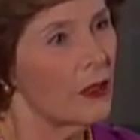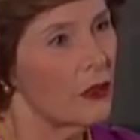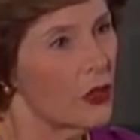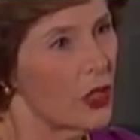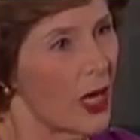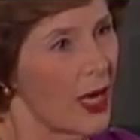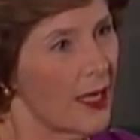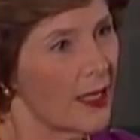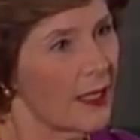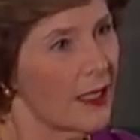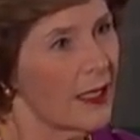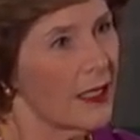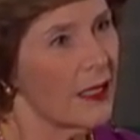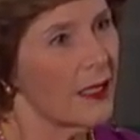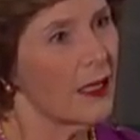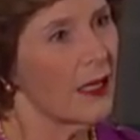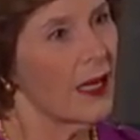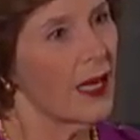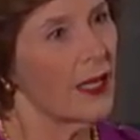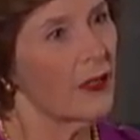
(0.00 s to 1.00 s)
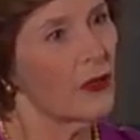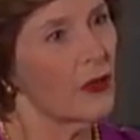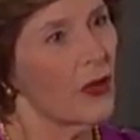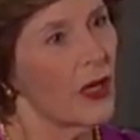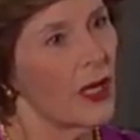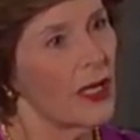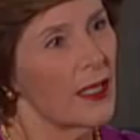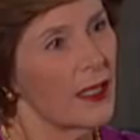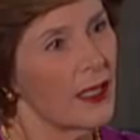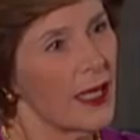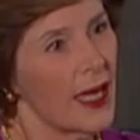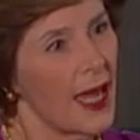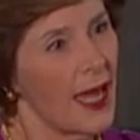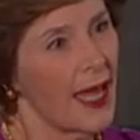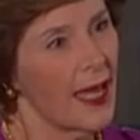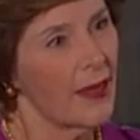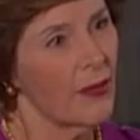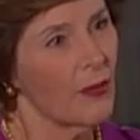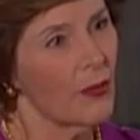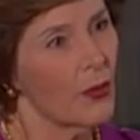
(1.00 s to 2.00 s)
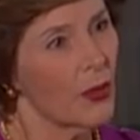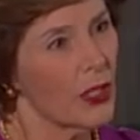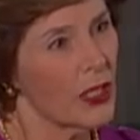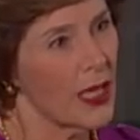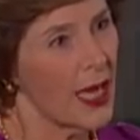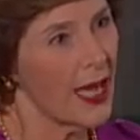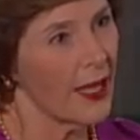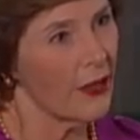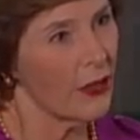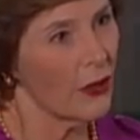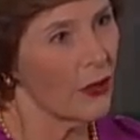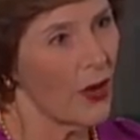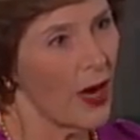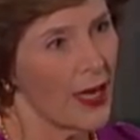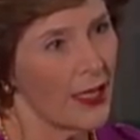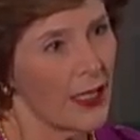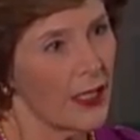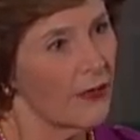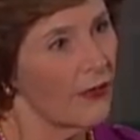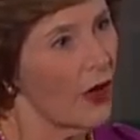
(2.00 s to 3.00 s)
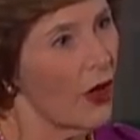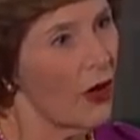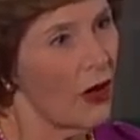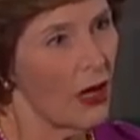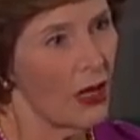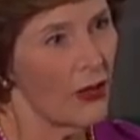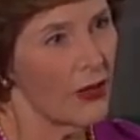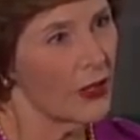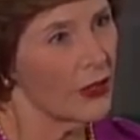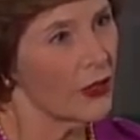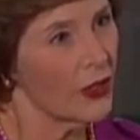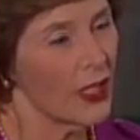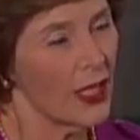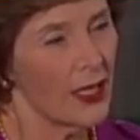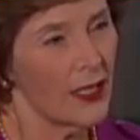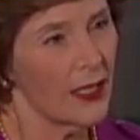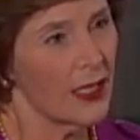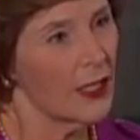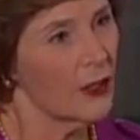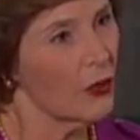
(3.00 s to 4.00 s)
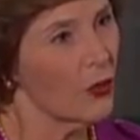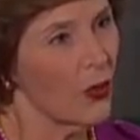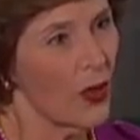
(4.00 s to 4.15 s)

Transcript: just countries and protect the rights of all their citizens,